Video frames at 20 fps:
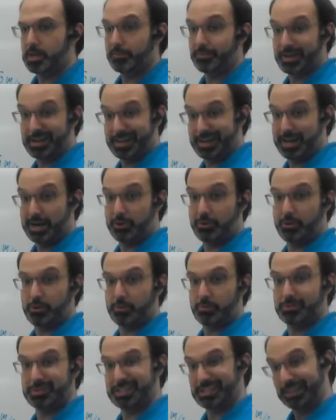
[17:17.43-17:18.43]
I've got an
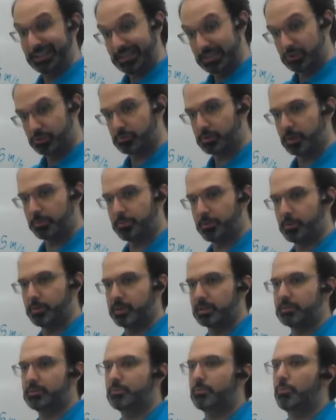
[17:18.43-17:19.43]
arrow that literally
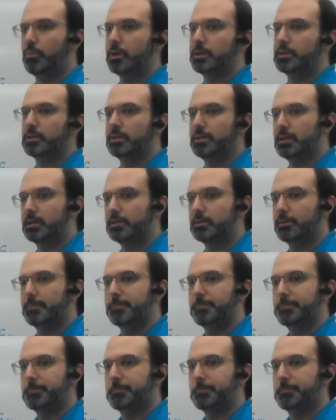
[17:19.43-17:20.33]
points from one to the other.